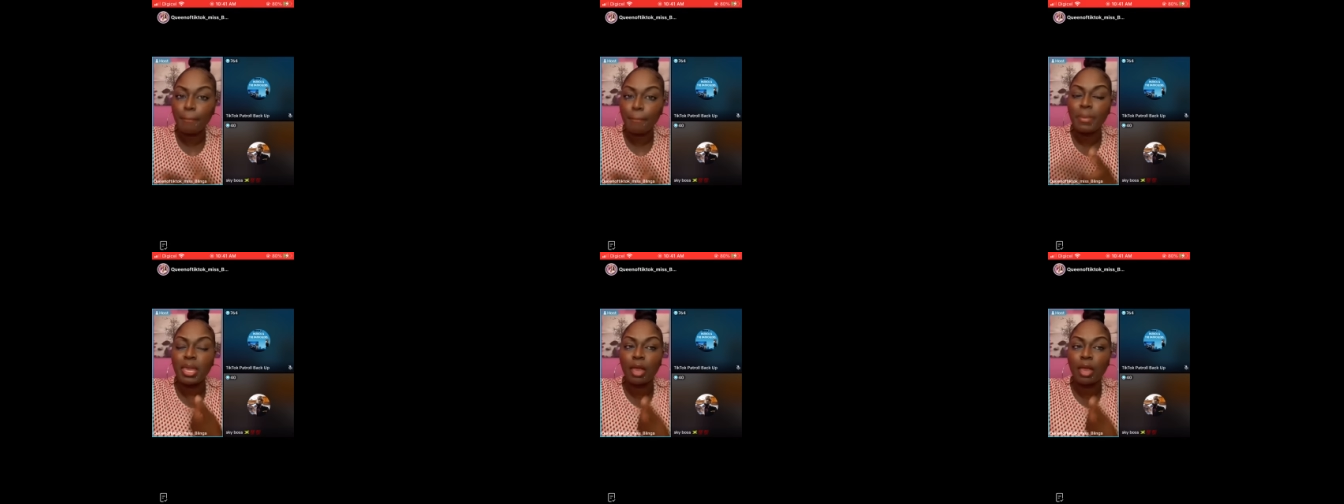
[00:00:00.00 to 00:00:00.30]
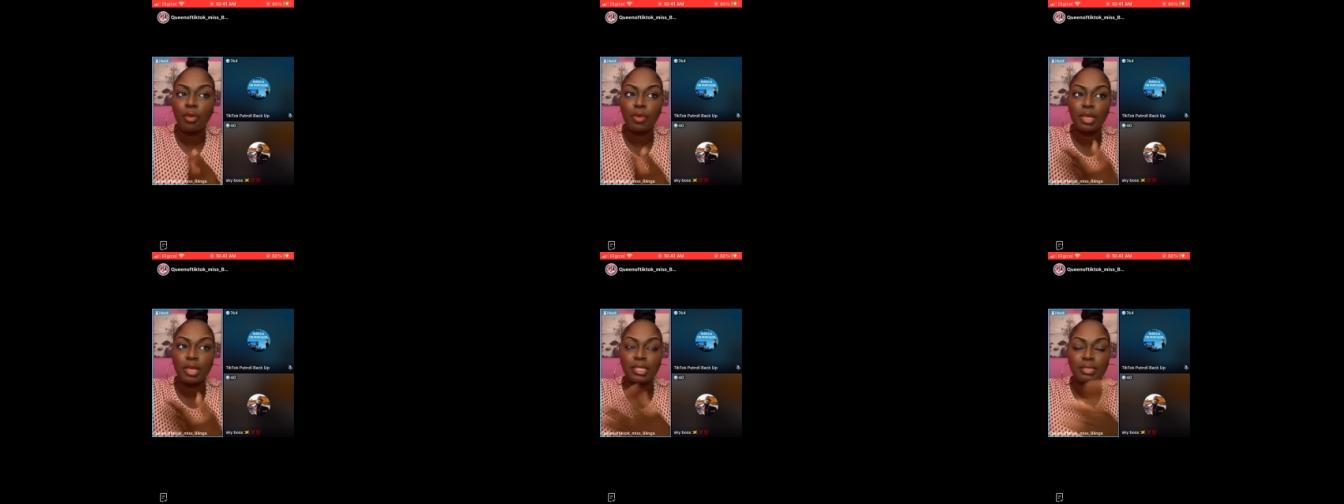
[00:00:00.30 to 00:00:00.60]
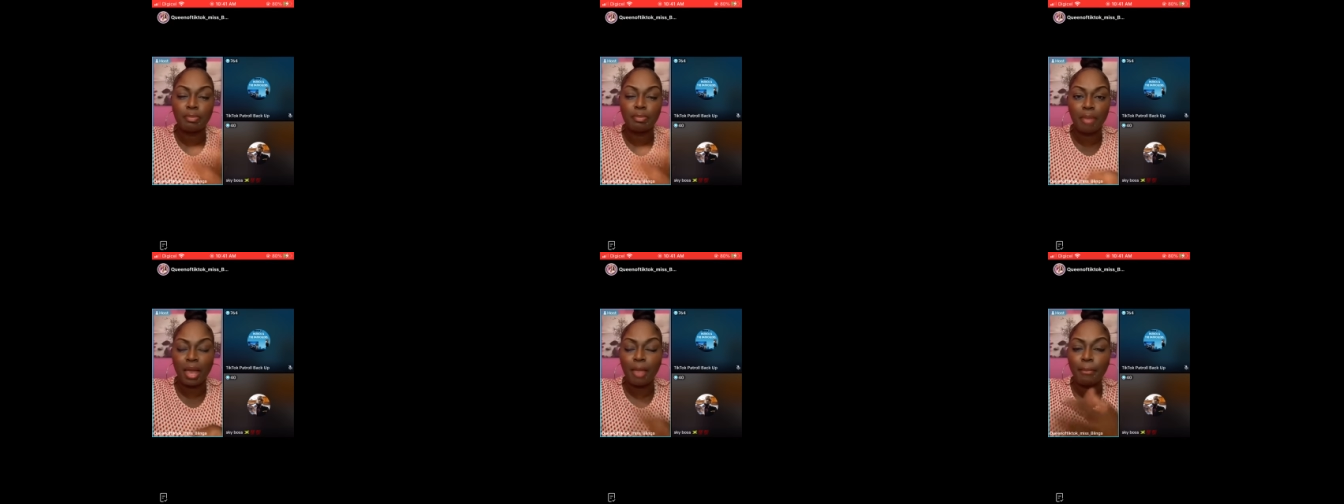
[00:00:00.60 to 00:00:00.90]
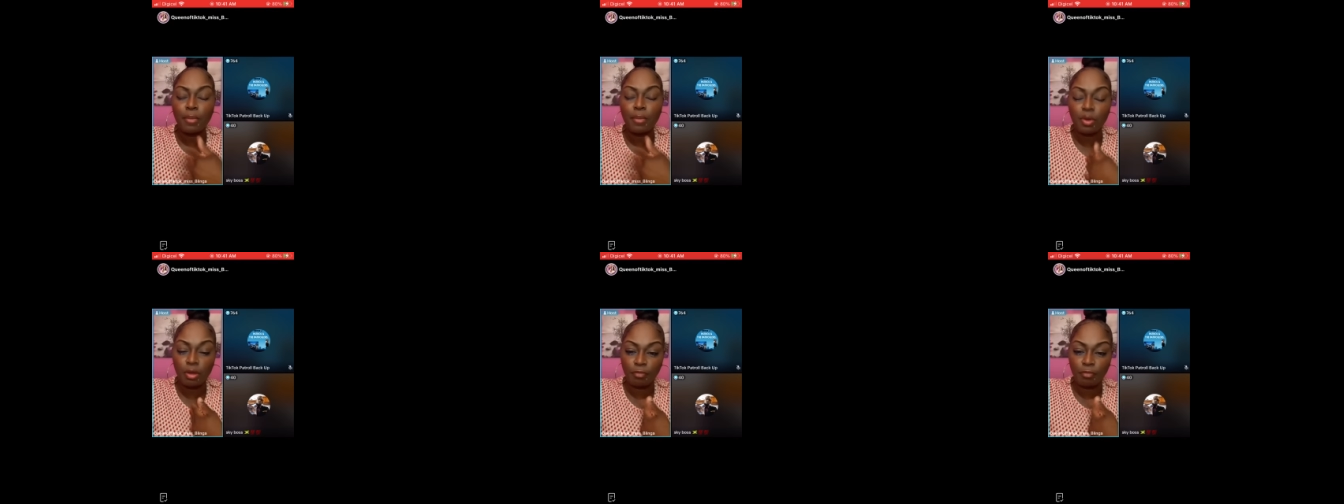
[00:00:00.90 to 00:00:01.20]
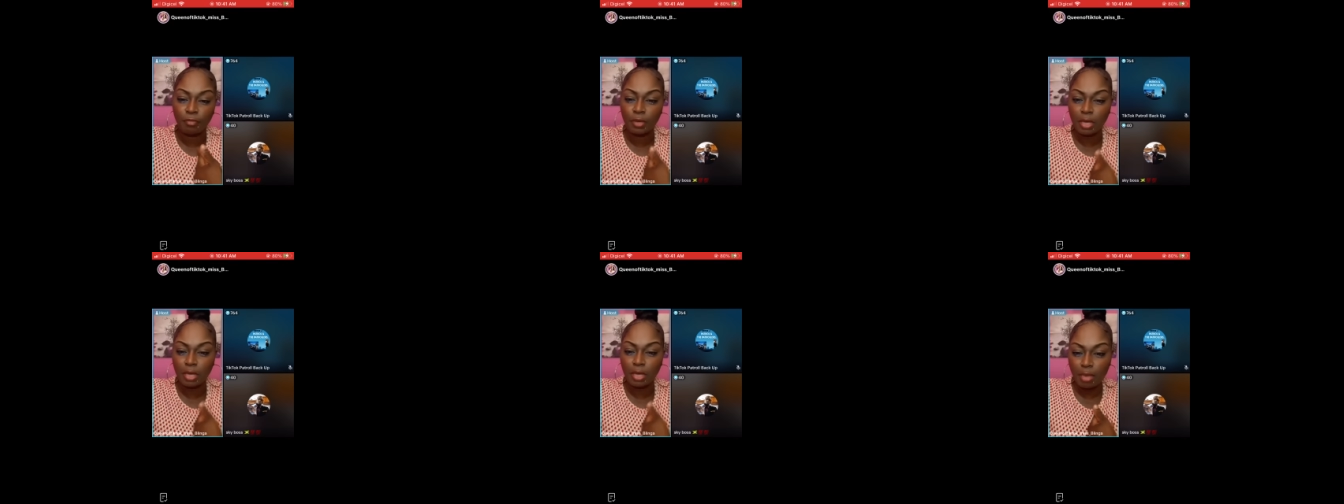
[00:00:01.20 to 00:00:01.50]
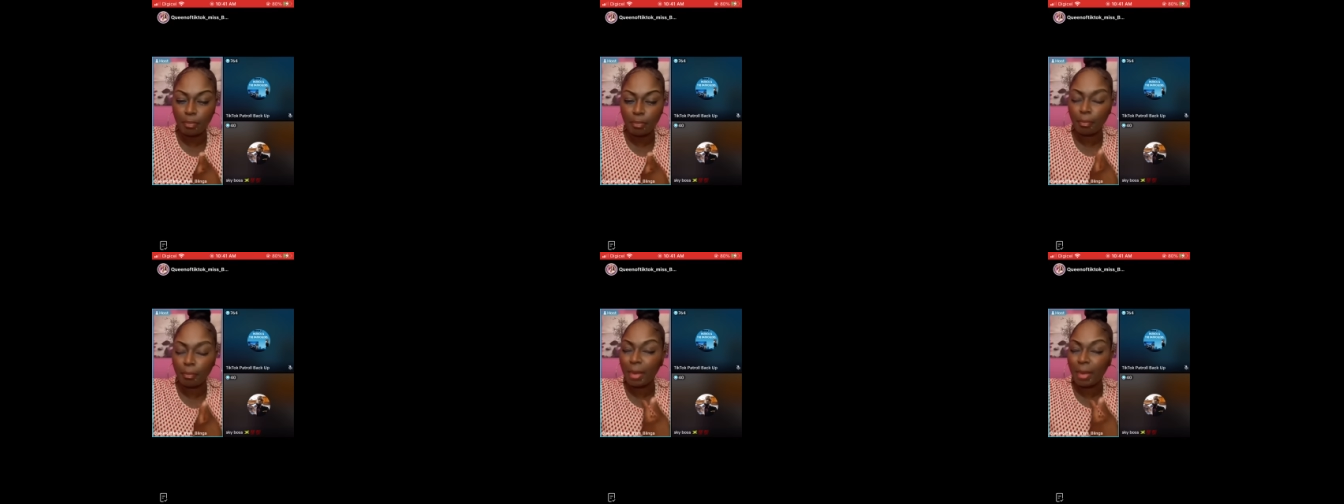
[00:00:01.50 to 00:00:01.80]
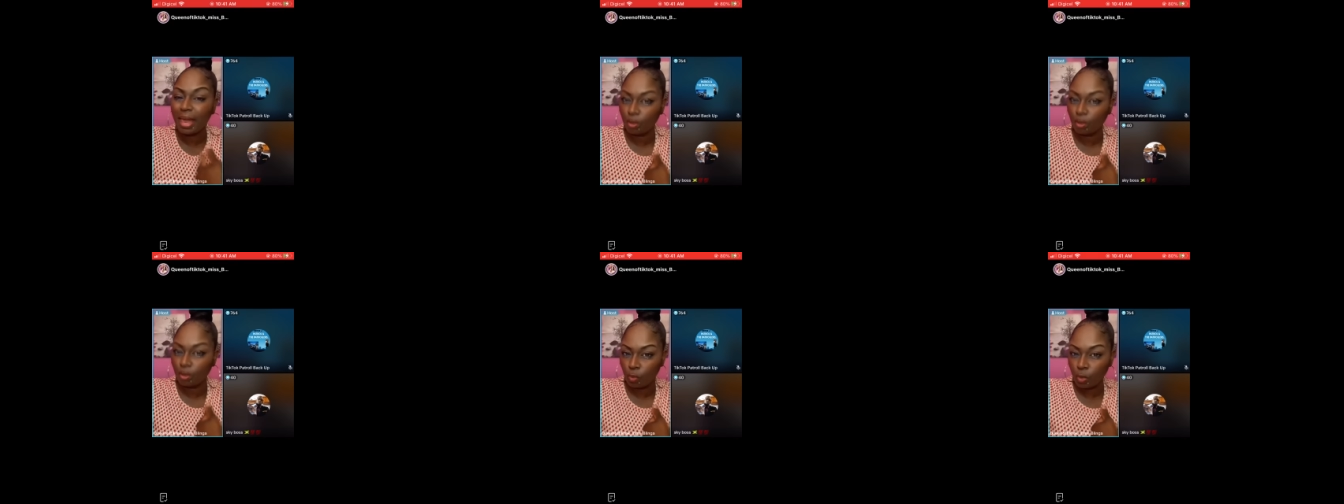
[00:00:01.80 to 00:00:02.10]
Me I raise my money for keep
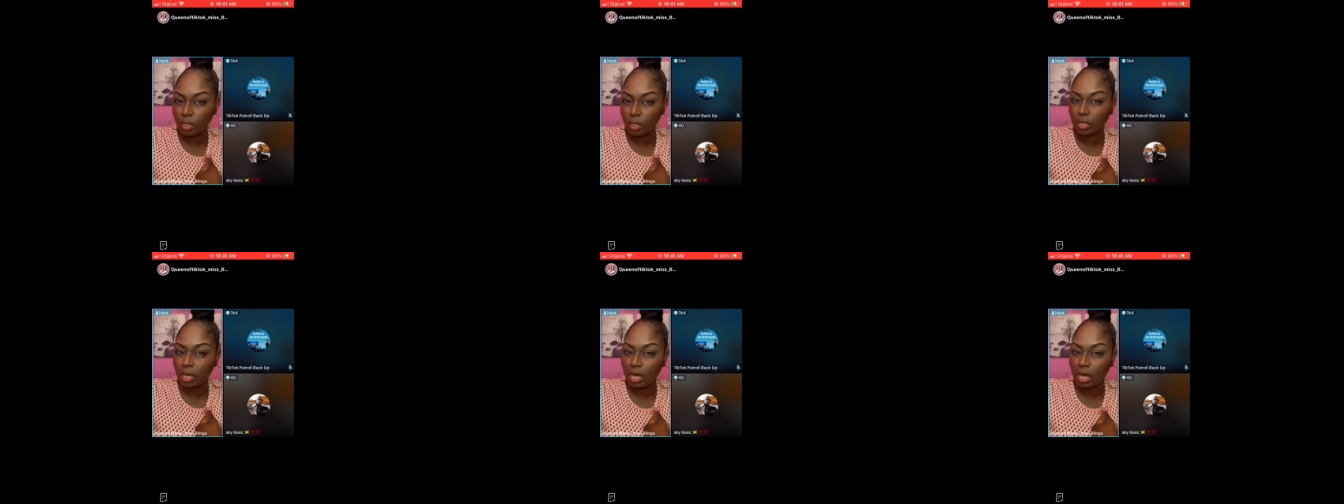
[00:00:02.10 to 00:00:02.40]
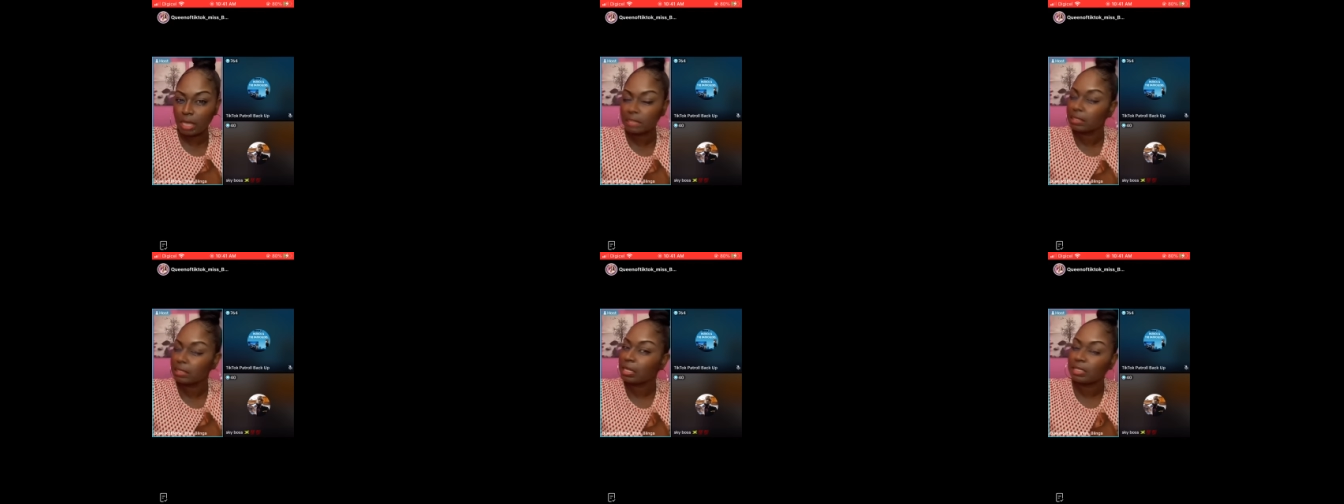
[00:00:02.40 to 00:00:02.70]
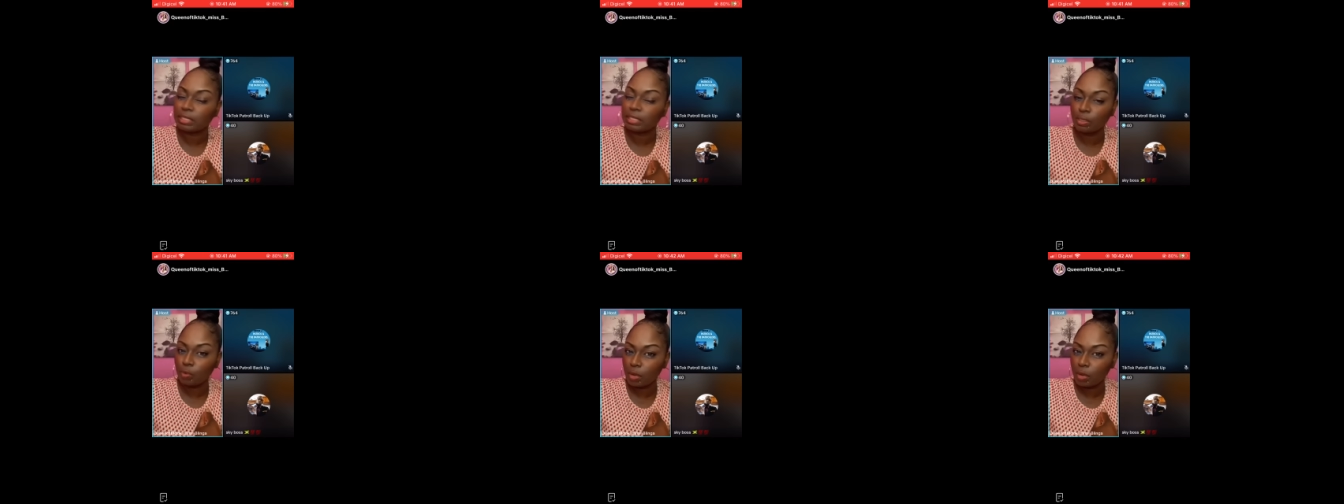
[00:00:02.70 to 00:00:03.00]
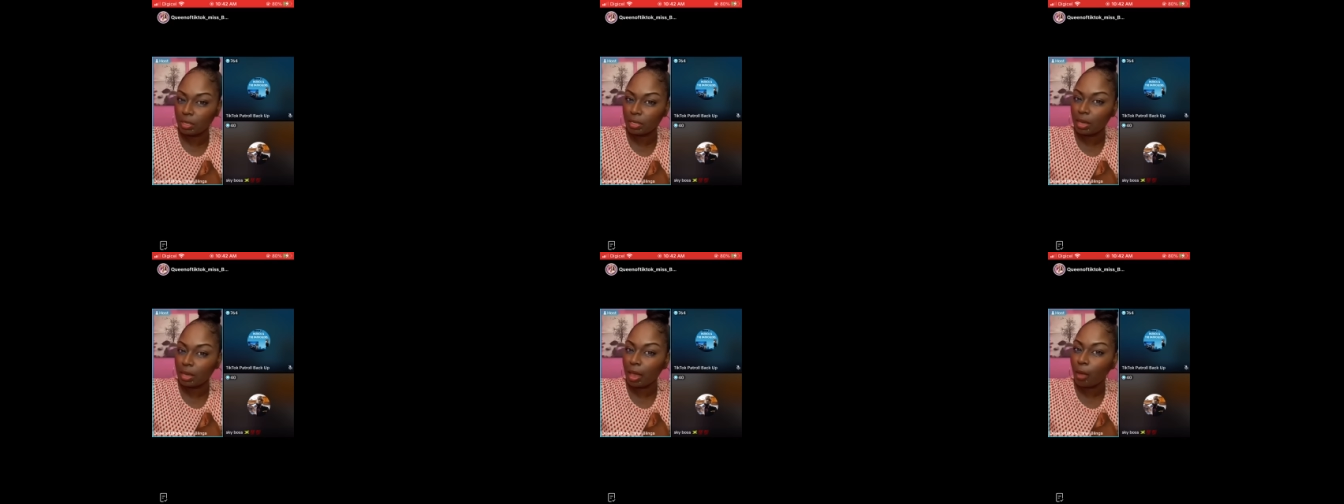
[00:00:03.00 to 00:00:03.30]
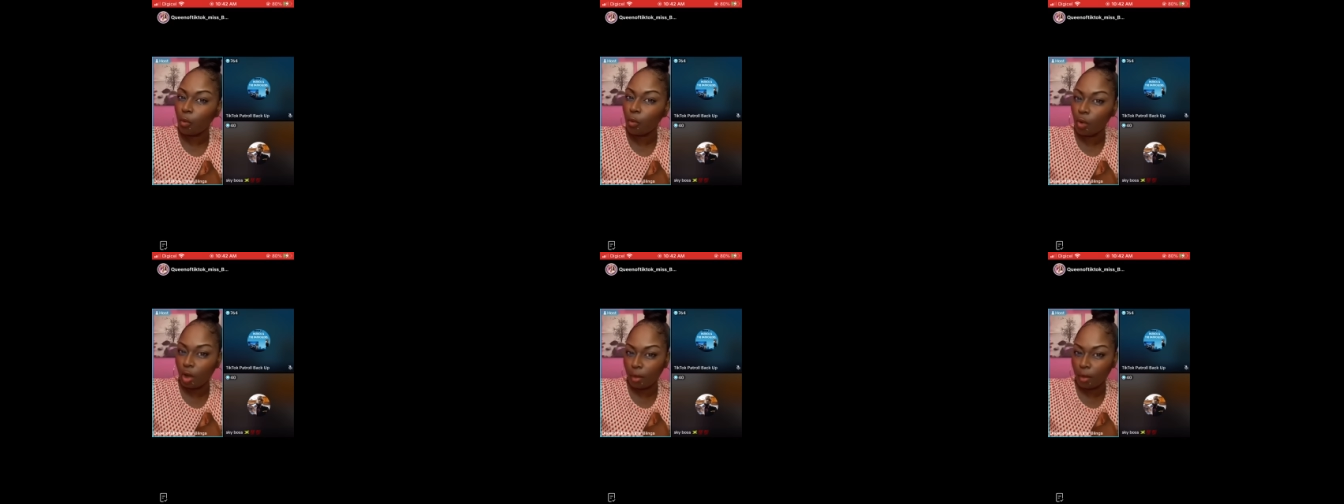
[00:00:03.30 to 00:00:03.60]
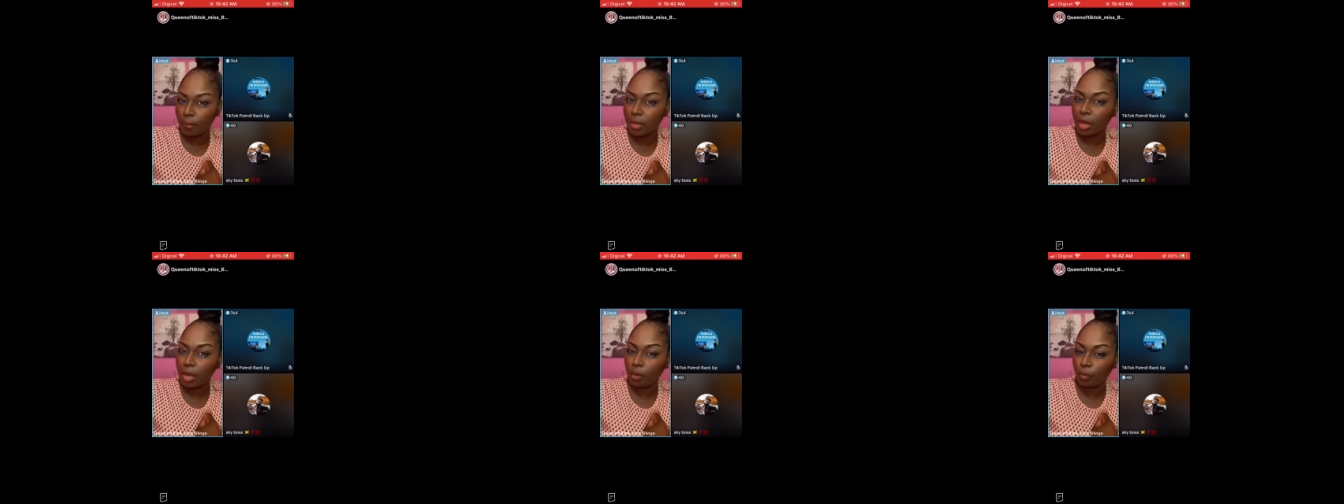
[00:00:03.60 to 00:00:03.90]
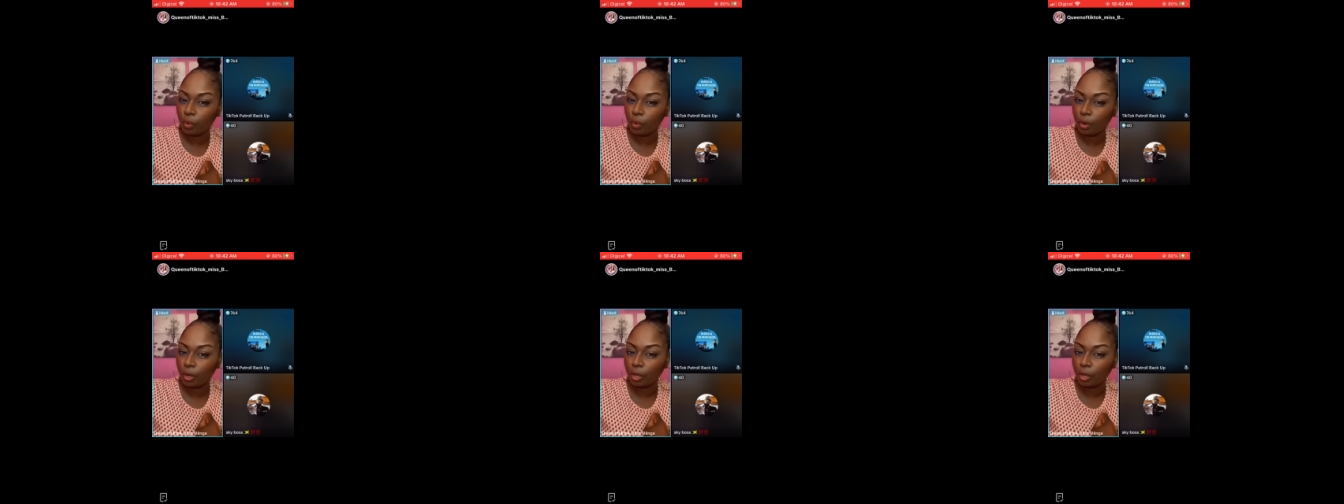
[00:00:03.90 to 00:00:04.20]
my court case because you know what I work, me
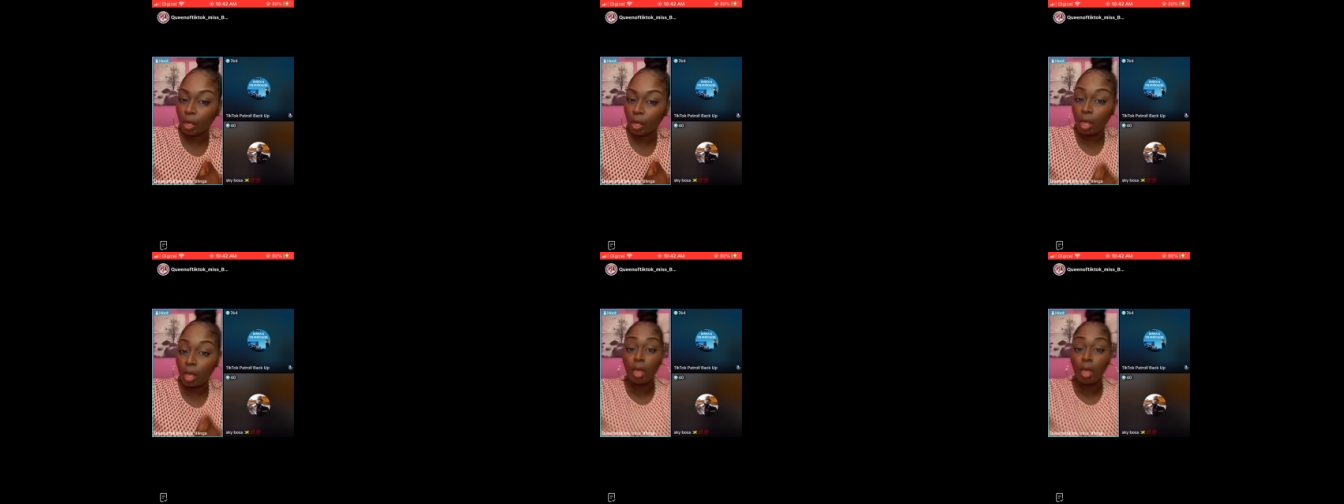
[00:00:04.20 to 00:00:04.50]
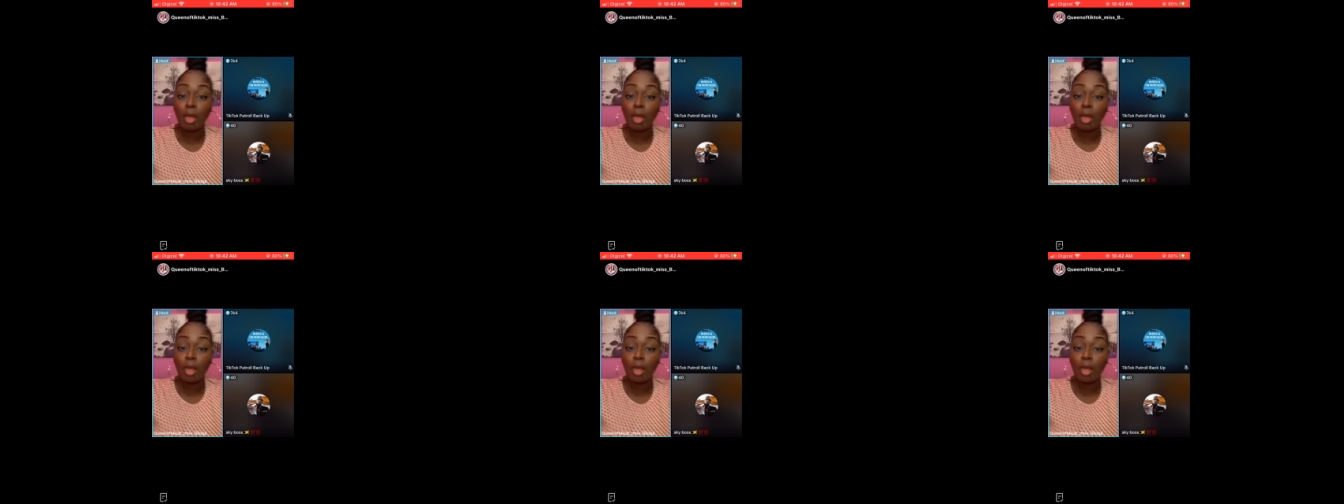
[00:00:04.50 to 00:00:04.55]
I work.